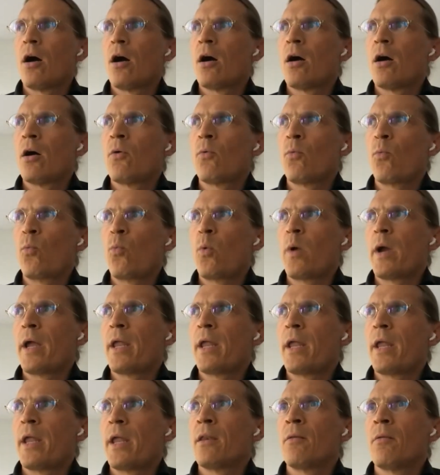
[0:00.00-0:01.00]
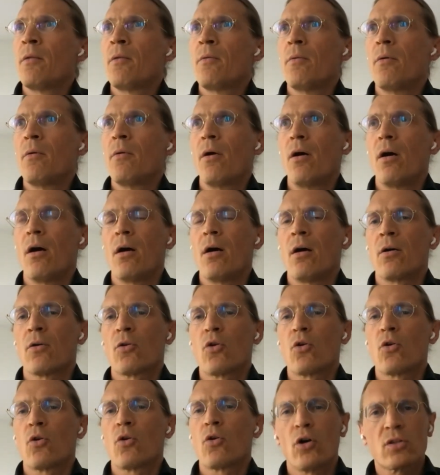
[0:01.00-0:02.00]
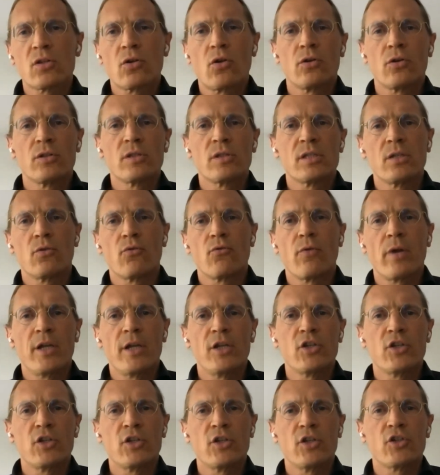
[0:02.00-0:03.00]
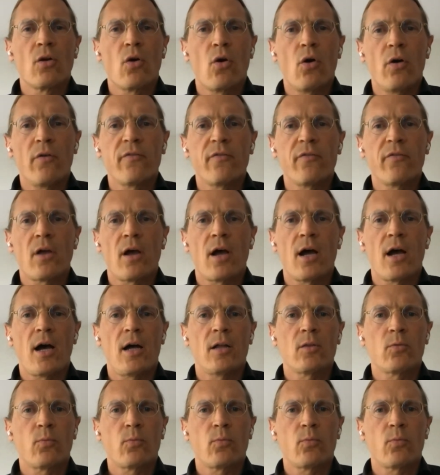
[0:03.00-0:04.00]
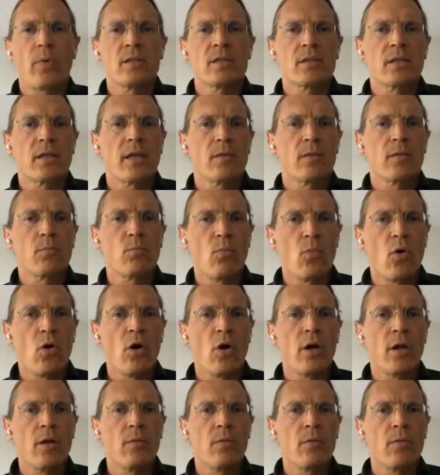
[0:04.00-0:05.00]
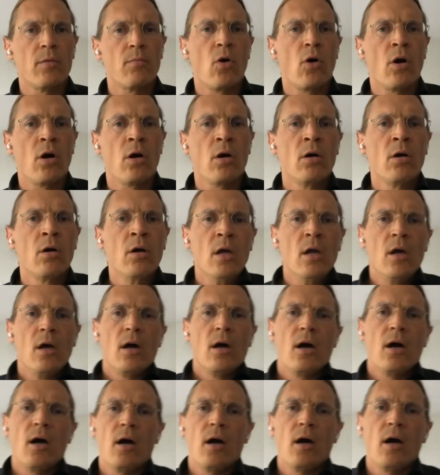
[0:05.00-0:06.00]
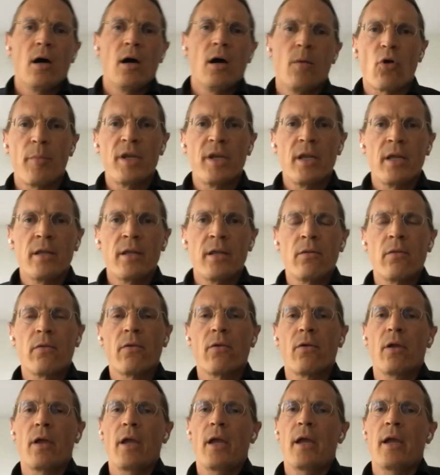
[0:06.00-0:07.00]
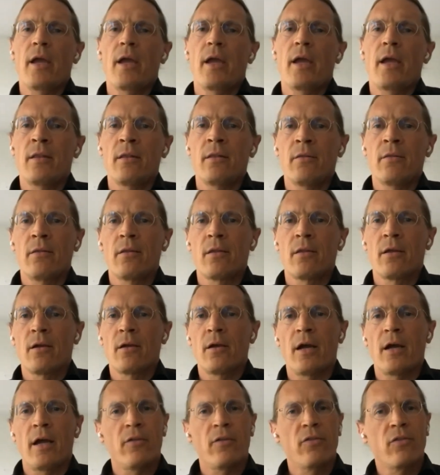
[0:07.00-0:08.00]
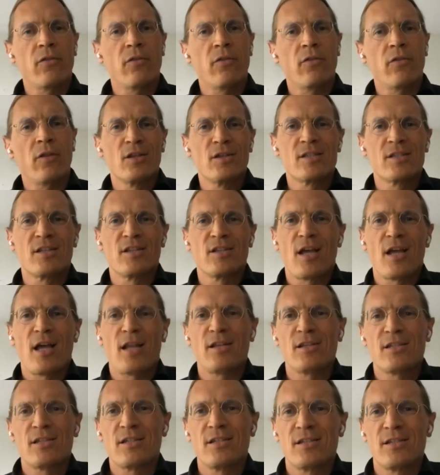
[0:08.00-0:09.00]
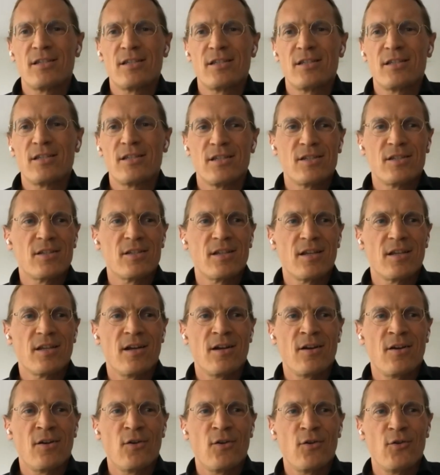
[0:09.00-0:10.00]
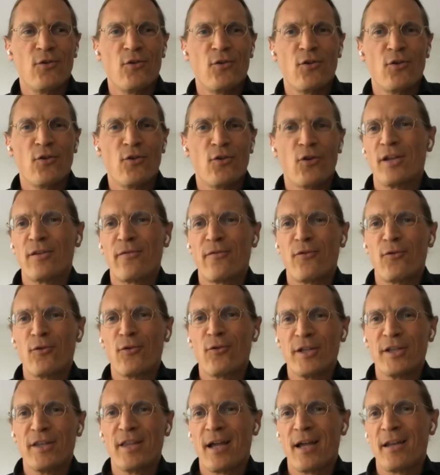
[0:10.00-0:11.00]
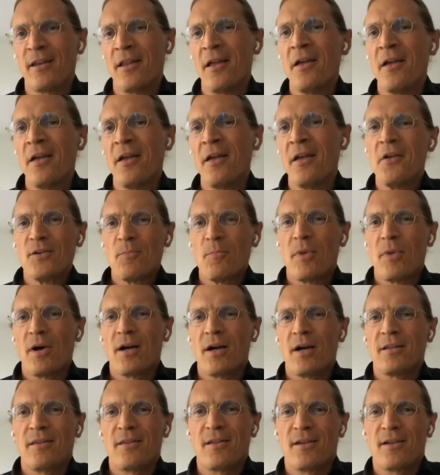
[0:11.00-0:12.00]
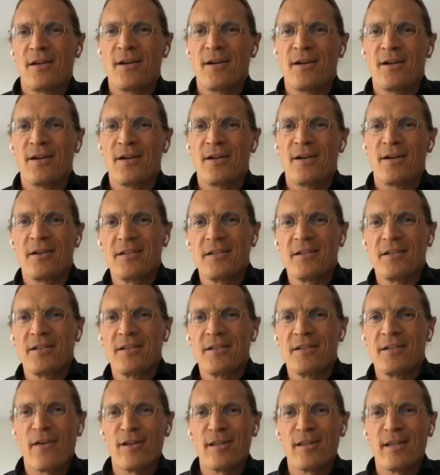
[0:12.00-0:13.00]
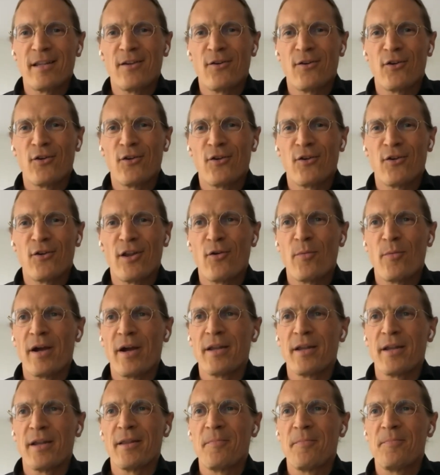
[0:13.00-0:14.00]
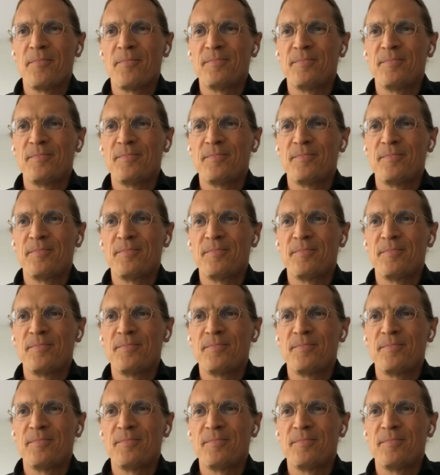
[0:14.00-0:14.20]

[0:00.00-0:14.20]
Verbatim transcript: uh, when uh, cost consideration of the hardwares get more and more uh, prominent. And uh, I think this analysis is not yet fully done, but it's definitely on our mind.